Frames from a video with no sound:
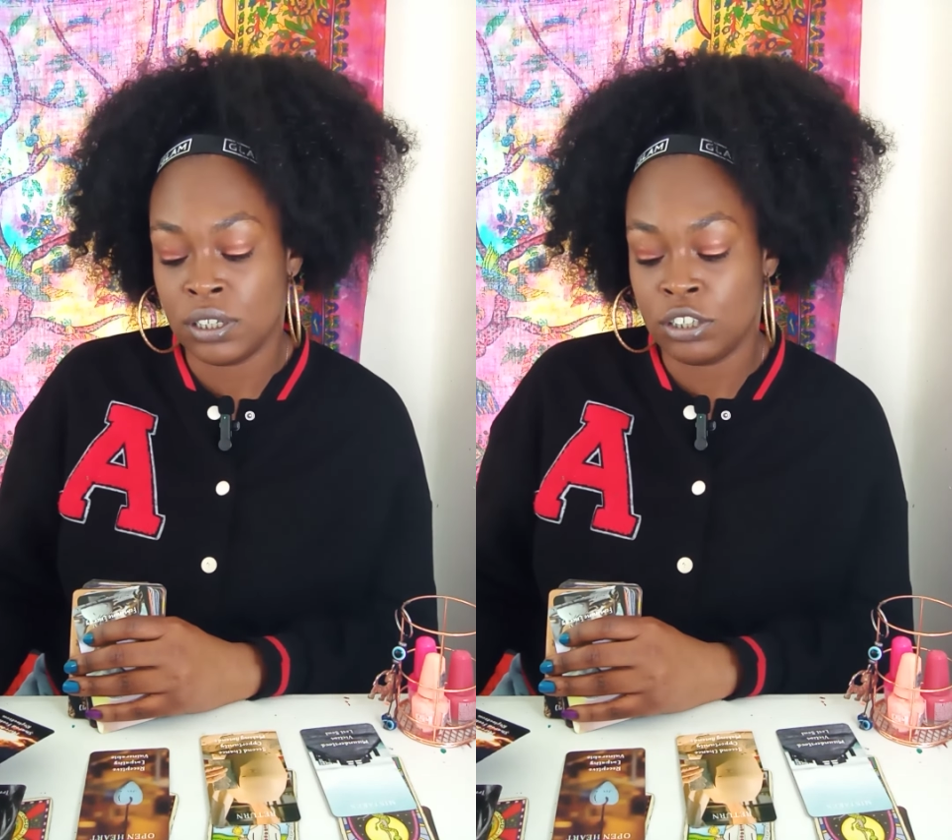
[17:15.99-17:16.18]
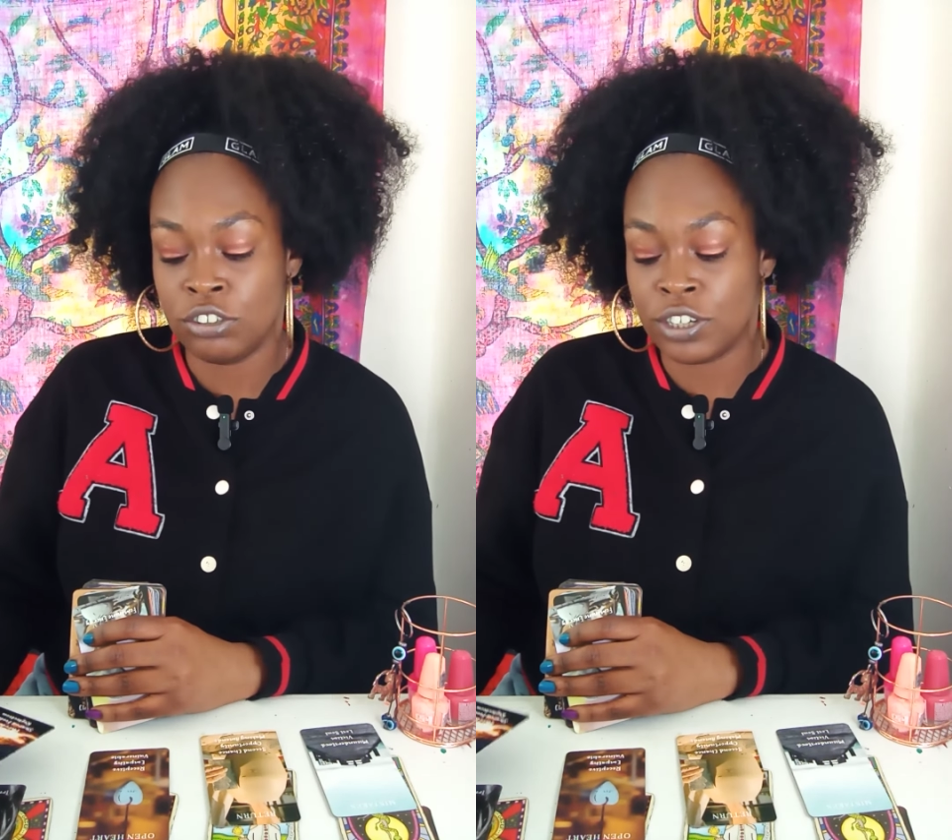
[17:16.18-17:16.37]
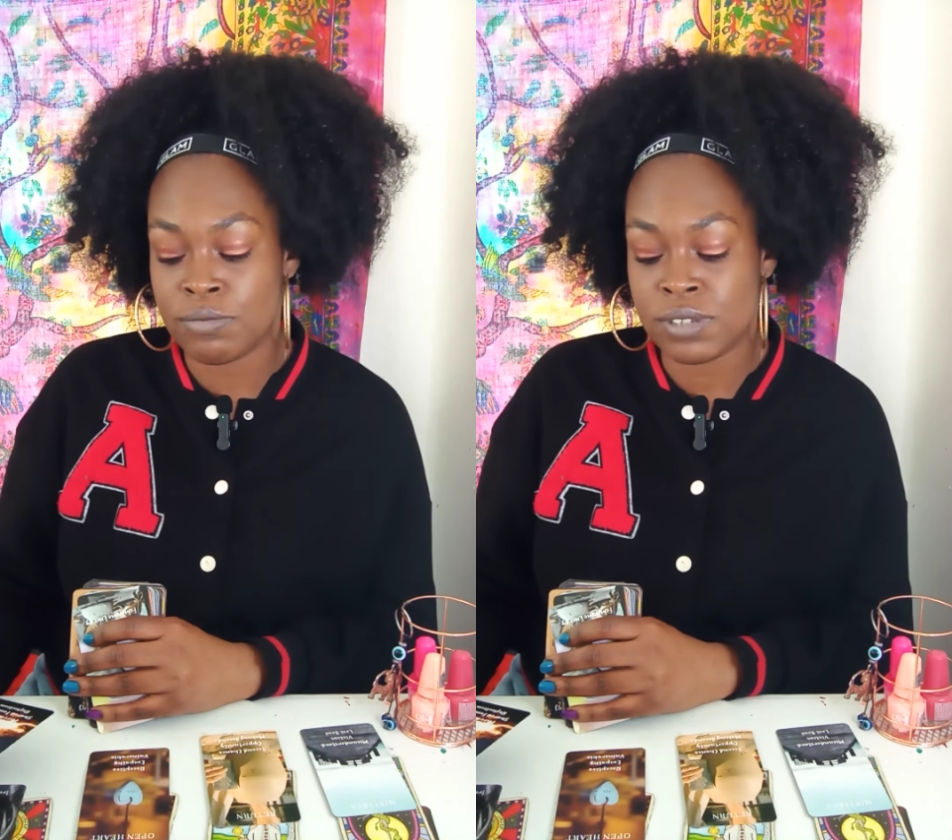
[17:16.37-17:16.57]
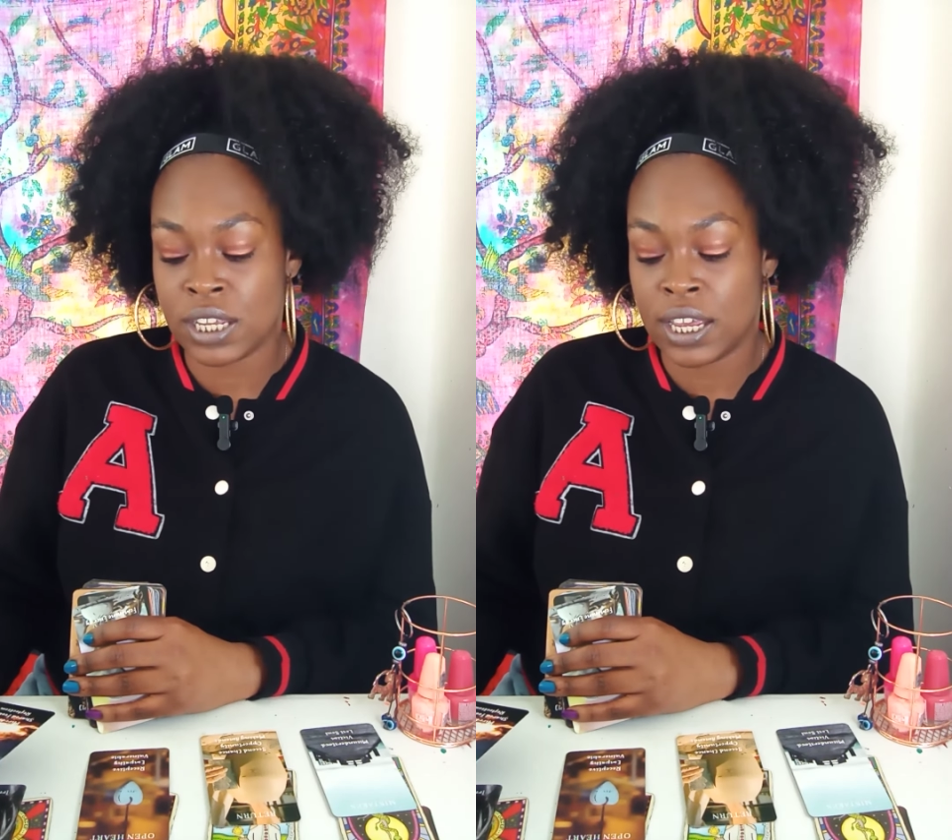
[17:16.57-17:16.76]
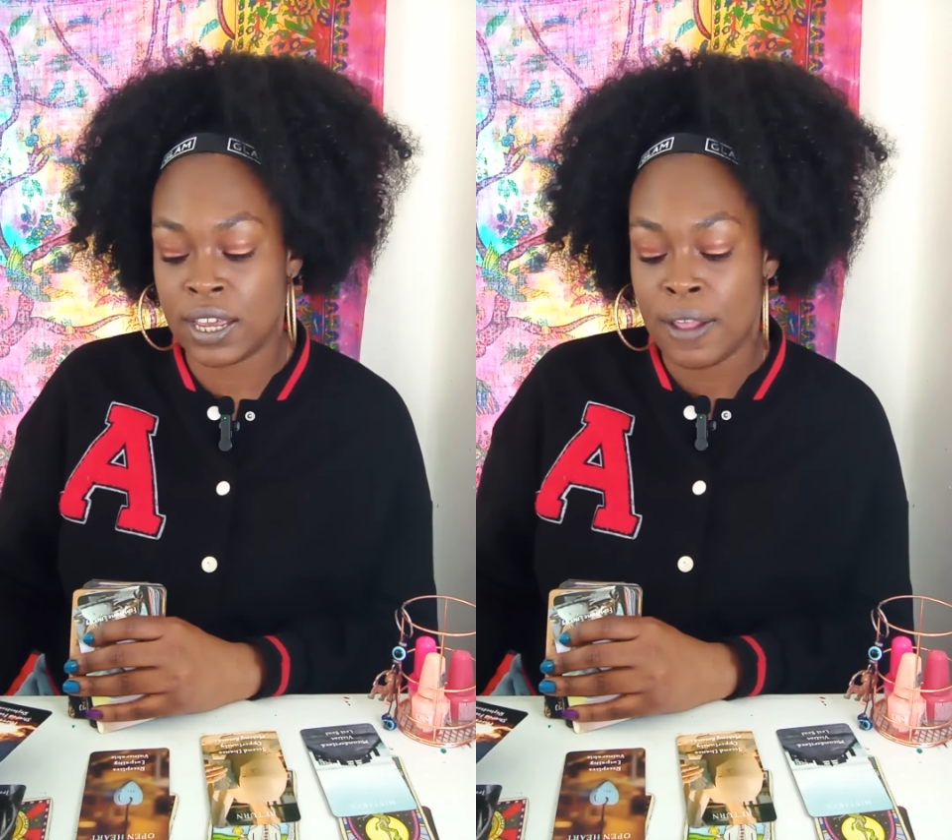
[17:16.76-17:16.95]
You know what I'm
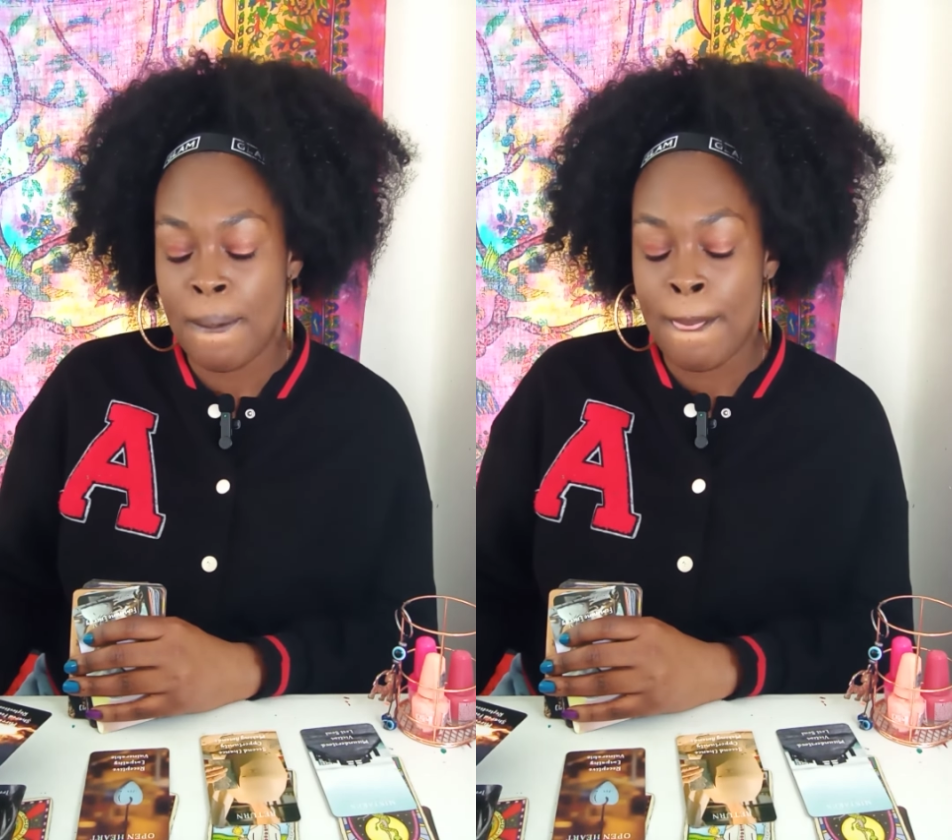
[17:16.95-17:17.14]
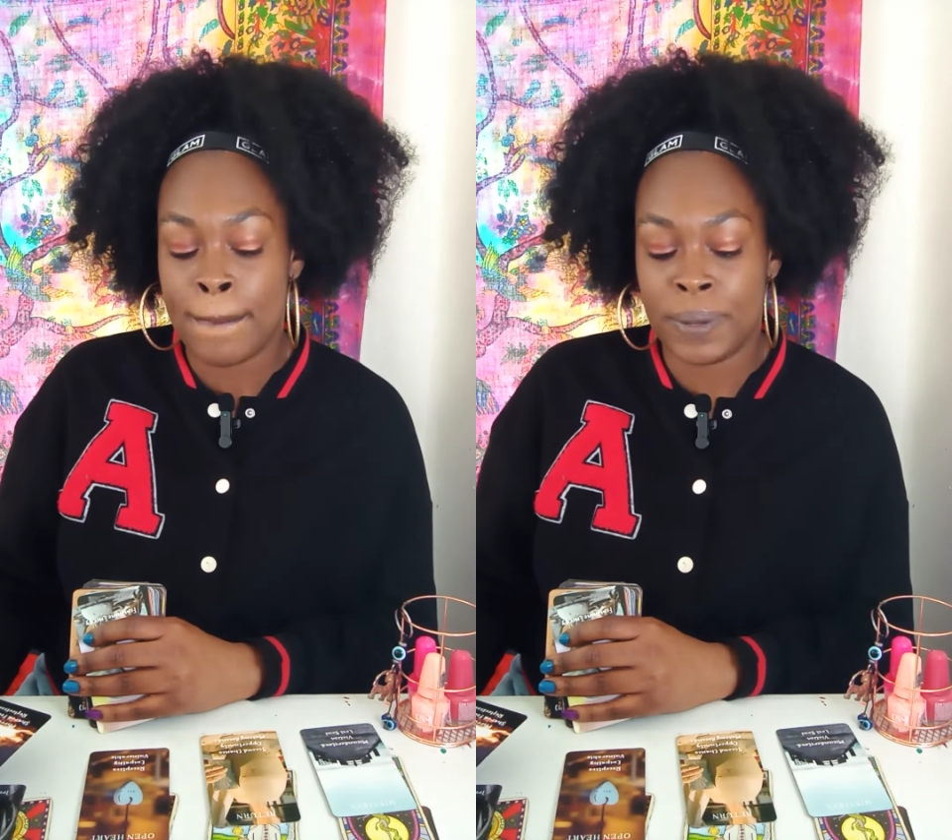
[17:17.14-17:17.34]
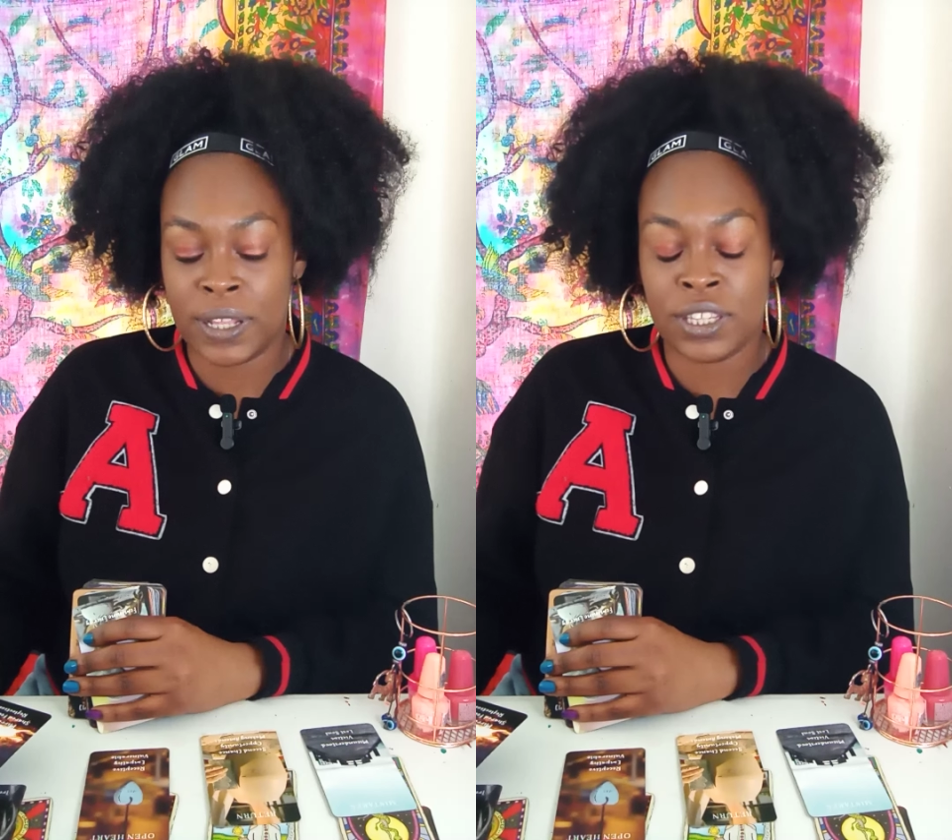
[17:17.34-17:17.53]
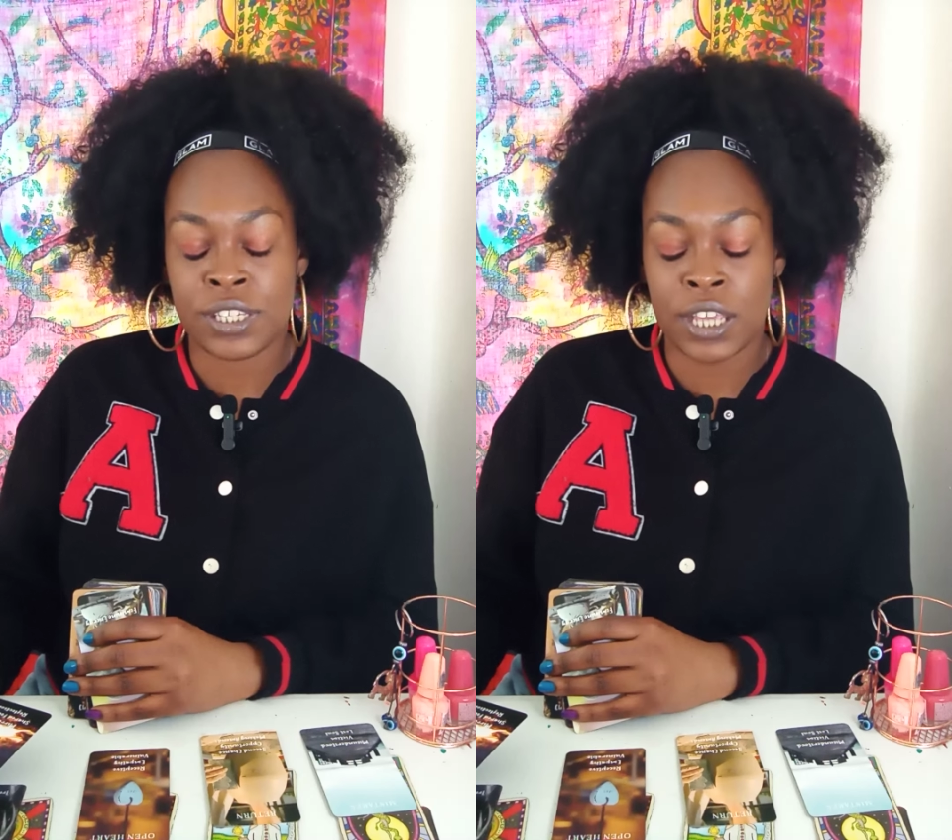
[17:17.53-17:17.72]
saying? But the